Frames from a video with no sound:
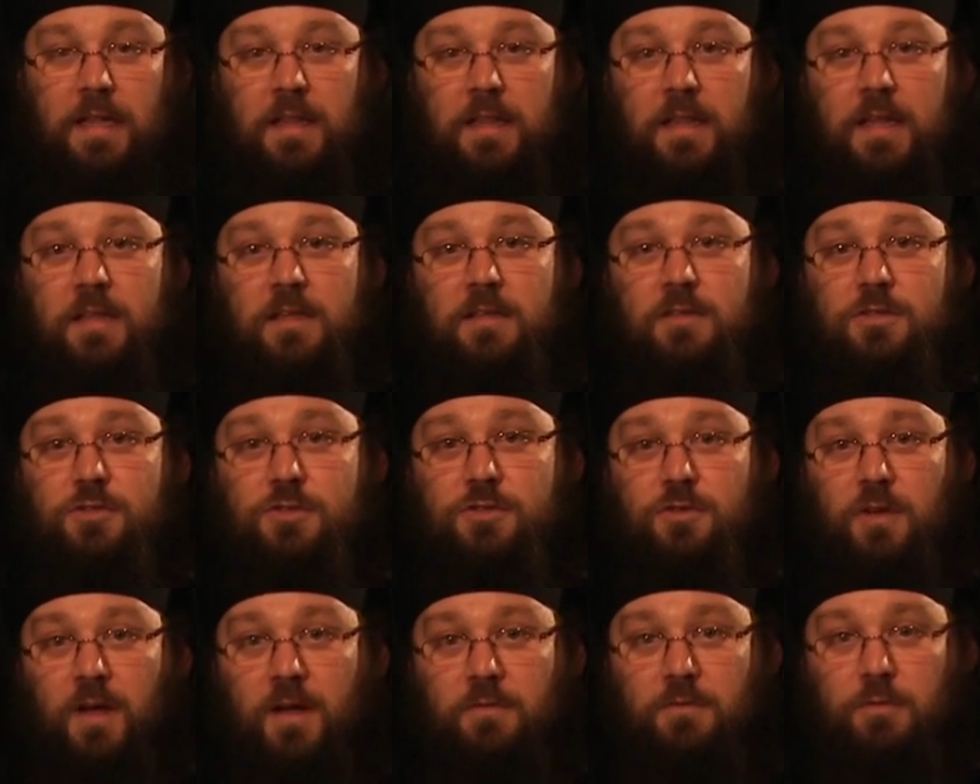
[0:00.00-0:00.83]
let us
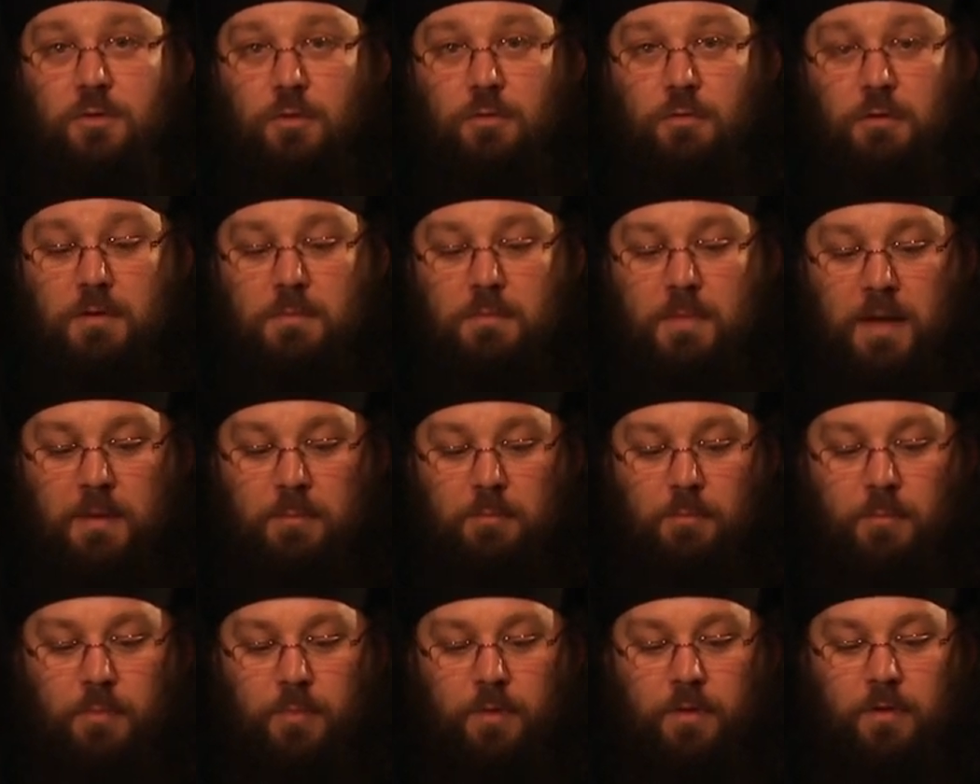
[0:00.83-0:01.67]
strive to
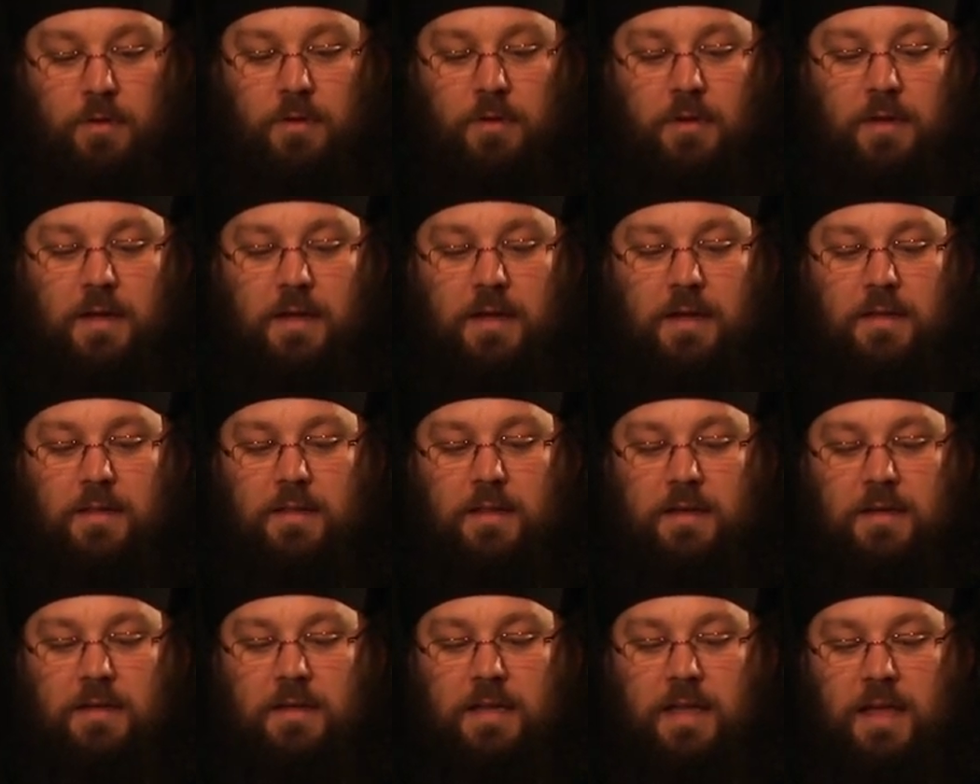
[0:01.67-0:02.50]
remember
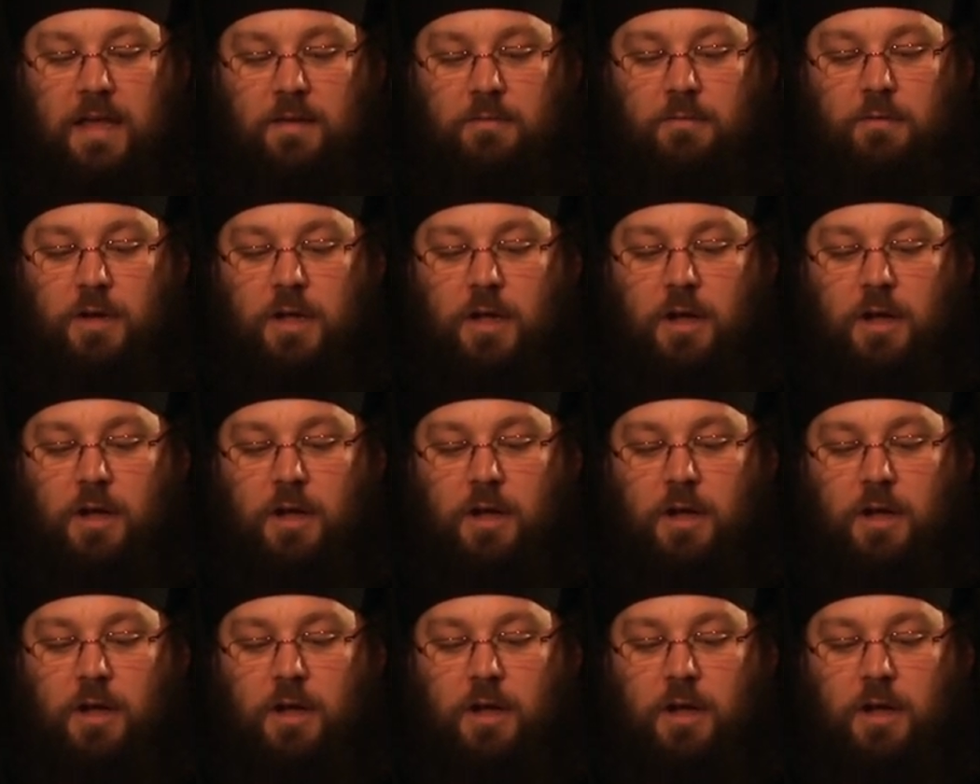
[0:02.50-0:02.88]
that in every